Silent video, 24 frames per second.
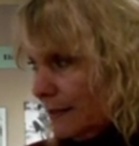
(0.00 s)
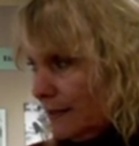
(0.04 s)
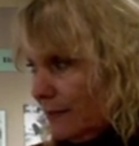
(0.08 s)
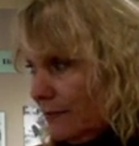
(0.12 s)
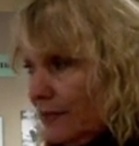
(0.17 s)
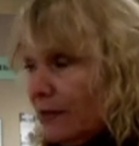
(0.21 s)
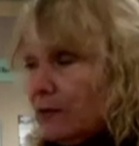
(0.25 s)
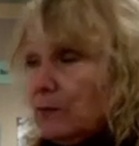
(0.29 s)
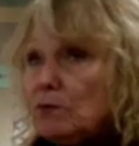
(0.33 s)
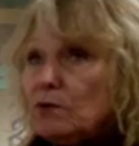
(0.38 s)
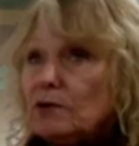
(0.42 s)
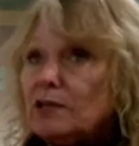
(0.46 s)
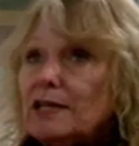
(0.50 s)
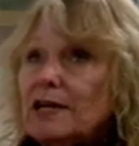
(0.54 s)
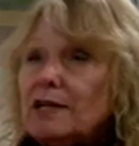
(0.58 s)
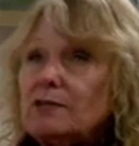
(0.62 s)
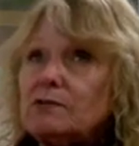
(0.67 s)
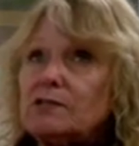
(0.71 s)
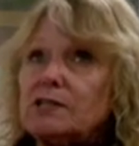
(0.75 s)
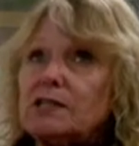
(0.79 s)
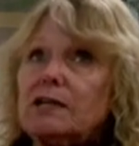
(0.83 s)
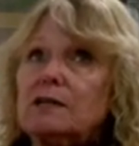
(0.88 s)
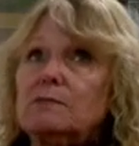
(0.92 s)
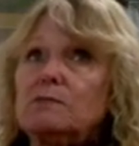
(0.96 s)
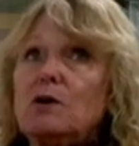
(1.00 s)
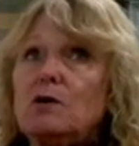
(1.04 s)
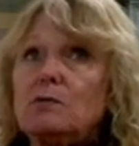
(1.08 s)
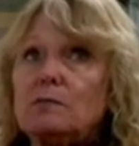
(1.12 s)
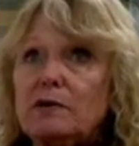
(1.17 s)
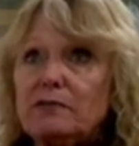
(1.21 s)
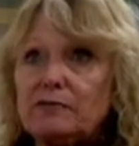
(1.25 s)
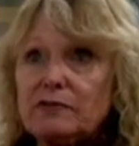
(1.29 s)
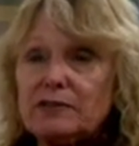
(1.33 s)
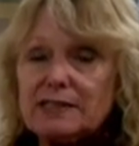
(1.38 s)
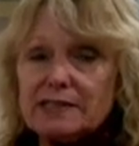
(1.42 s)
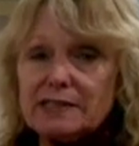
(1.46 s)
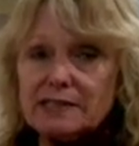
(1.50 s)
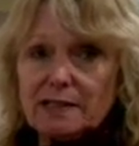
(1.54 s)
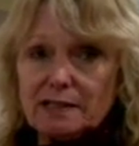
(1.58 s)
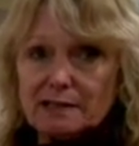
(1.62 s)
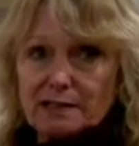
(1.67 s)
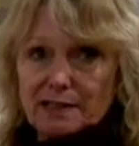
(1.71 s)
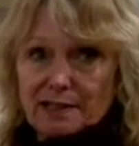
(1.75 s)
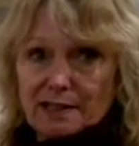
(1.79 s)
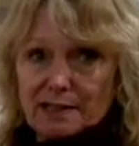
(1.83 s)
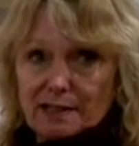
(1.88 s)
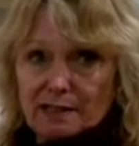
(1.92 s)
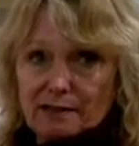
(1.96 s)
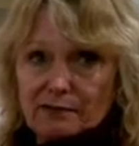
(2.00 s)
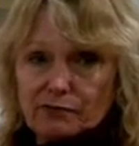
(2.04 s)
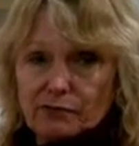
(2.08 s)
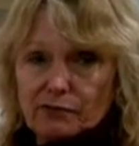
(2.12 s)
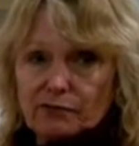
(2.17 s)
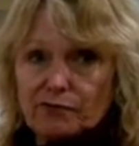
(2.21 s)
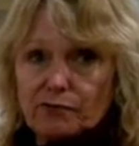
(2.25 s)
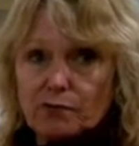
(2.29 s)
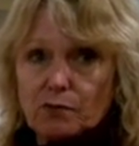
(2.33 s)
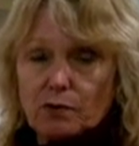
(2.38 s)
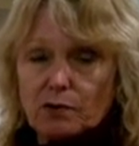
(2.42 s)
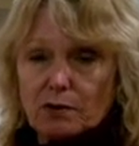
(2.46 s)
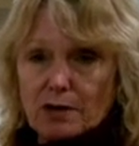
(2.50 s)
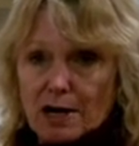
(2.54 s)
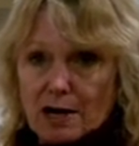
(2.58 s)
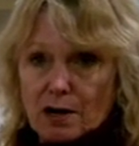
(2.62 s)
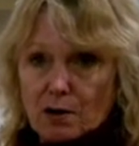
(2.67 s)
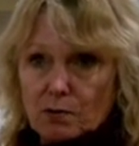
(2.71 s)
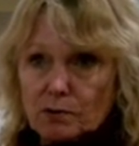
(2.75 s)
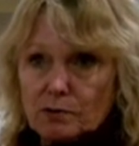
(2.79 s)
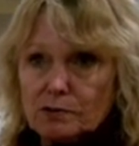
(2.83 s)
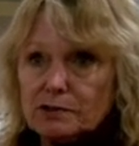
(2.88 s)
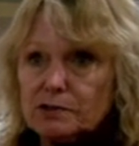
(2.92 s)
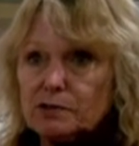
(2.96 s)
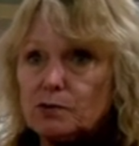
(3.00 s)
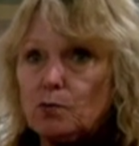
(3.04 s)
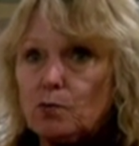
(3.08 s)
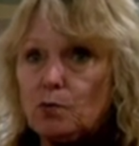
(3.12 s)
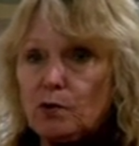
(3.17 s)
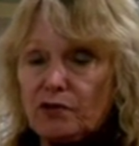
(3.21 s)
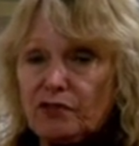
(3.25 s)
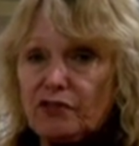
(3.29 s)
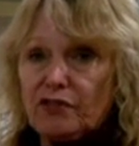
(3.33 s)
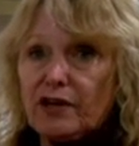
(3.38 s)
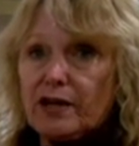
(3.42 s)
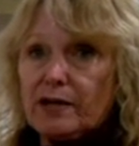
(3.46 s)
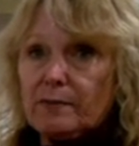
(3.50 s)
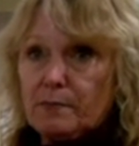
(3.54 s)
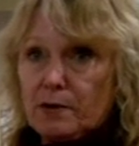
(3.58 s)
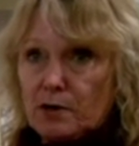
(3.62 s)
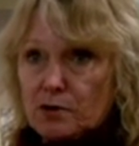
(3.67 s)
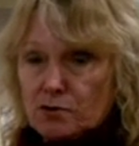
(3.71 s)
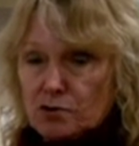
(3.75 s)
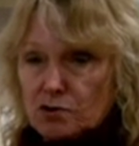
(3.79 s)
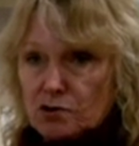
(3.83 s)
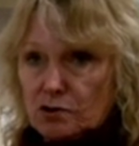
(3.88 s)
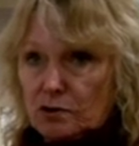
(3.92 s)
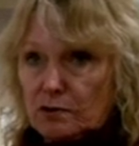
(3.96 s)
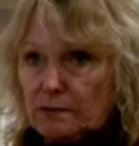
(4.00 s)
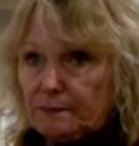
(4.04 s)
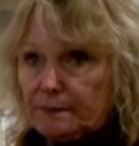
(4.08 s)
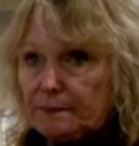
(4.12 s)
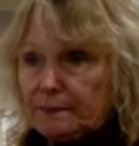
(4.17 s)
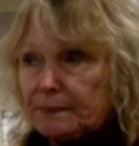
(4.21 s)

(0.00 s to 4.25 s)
they were allowed to come home every Sunday for 4 hours with a marshal.